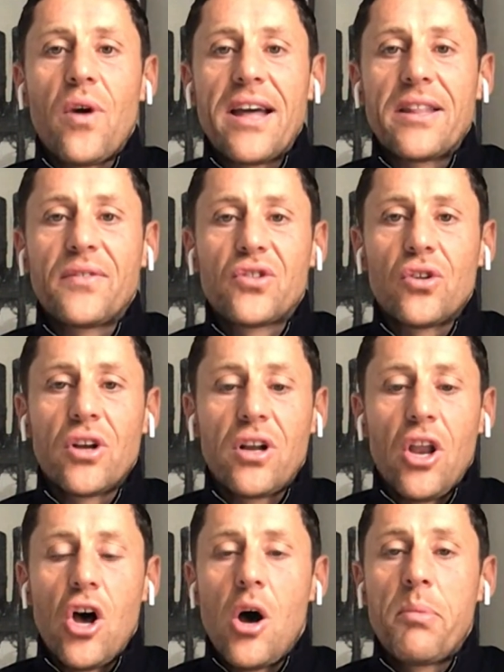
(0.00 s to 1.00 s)
of where they've took
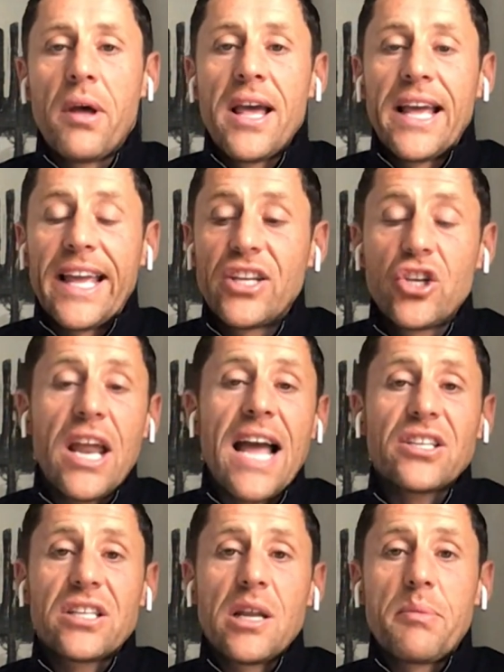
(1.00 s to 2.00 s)
the club, he should
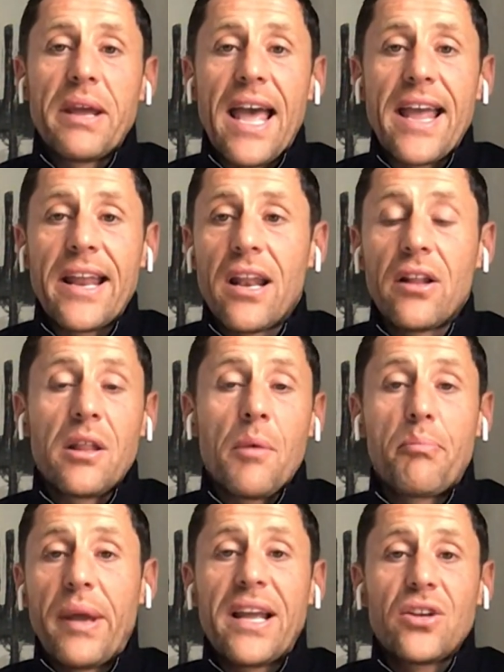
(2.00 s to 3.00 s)
actually be getting
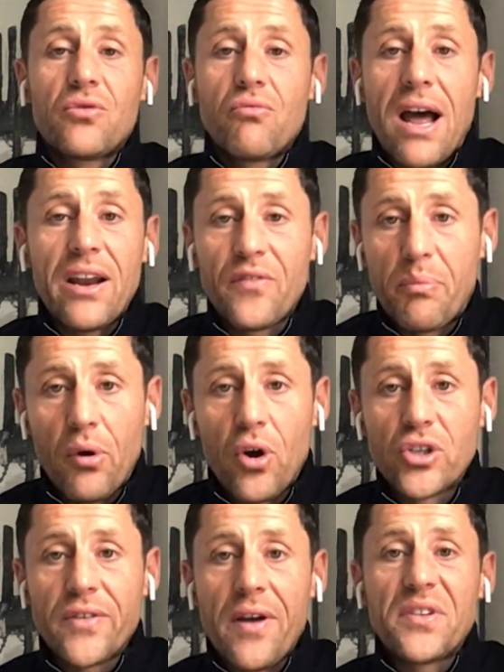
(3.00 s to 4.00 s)
the biggest round of
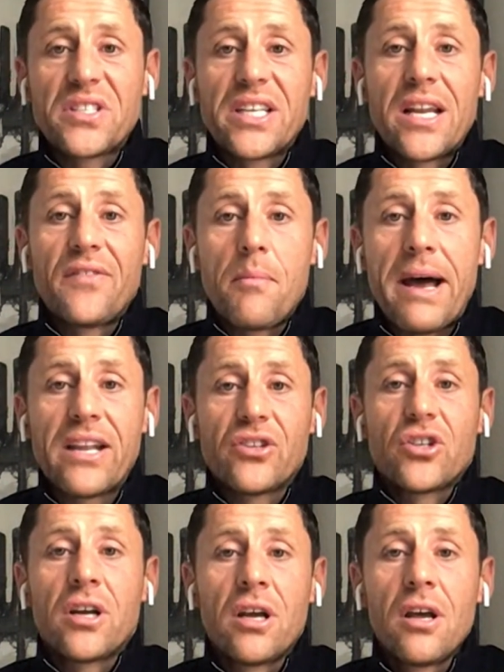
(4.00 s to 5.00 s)
applause you've ever seen of a
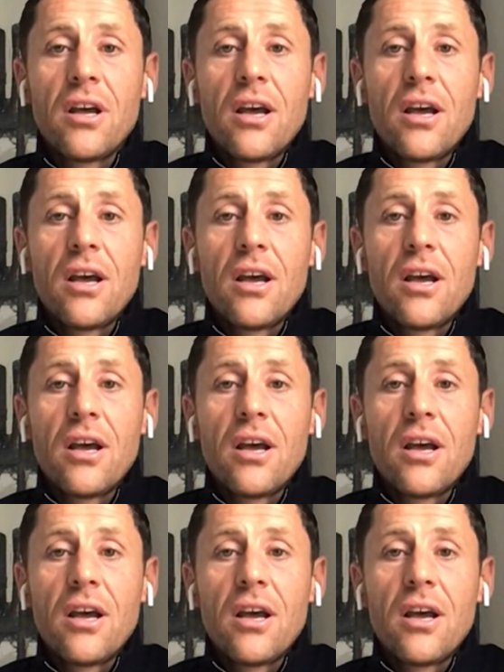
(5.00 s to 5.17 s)
manager